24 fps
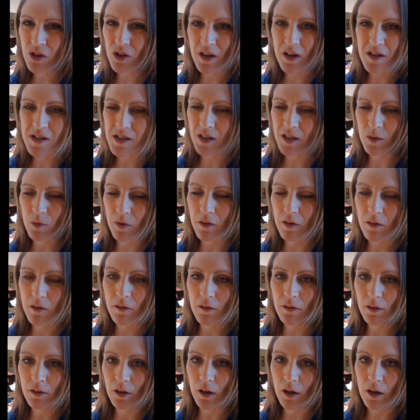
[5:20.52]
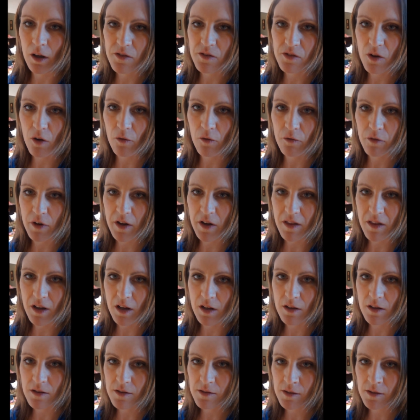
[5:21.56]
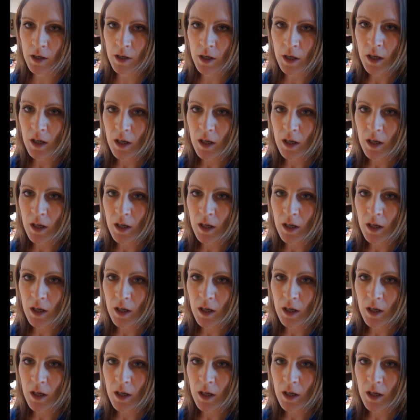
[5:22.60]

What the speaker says: try to stick with salt-free things.